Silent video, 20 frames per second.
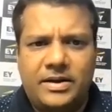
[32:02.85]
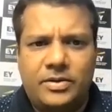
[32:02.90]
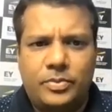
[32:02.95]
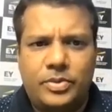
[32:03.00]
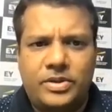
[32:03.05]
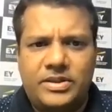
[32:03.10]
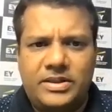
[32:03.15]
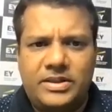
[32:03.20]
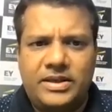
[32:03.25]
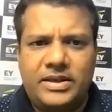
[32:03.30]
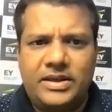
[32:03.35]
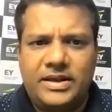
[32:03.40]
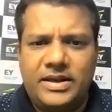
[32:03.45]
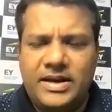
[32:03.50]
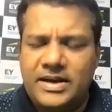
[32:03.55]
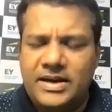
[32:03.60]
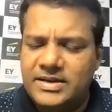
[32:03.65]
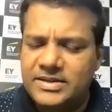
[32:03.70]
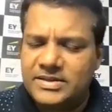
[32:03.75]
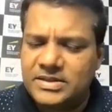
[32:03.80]
with the
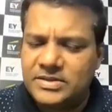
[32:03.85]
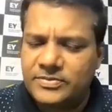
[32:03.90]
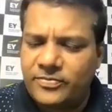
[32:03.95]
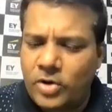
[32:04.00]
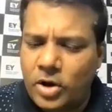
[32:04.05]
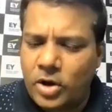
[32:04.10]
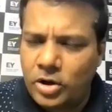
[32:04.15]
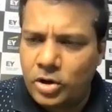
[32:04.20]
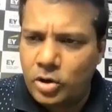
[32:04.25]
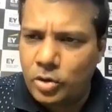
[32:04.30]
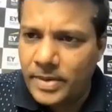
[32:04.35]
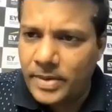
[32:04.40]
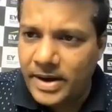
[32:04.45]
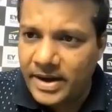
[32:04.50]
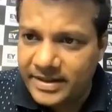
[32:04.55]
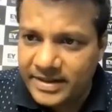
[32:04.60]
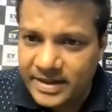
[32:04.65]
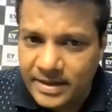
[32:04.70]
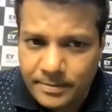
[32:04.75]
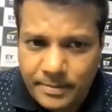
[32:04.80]
greatest volume
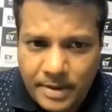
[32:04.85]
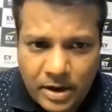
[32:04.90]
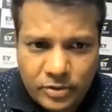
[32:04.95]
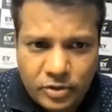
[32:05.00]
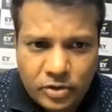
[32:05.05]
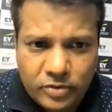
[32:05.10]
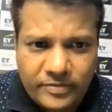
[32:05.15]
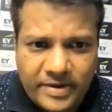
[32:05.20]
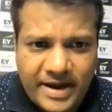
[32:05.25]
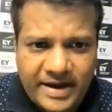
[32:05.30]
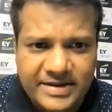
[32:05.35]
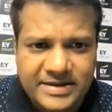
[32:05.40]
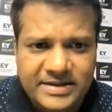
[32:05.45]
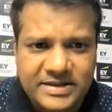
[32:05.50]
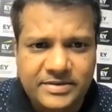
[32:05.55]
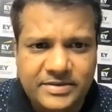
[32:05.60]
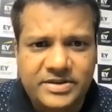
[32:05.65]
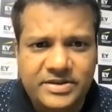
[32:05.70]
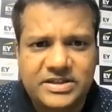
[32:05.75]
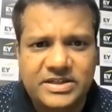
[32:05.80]
and the amount of
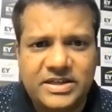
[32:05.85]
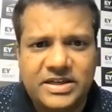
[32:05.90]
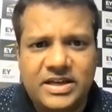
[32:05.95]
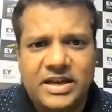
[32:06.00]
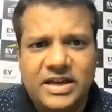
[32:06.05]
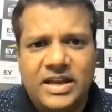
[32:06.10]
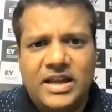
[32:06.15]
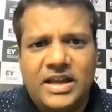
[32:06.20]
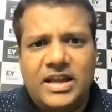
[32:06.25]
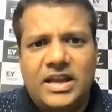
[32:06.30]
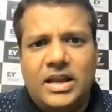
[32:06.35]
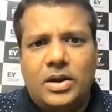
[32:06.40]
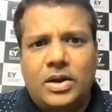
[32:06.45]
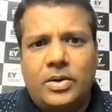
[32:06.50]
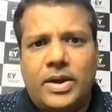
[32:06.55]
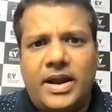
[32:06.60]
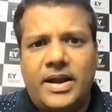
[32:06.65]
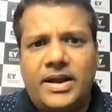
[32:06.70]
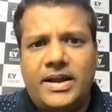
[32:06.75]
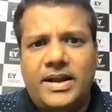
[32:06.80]
activity,
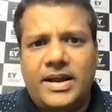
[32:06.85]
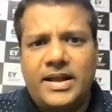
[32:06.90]
right?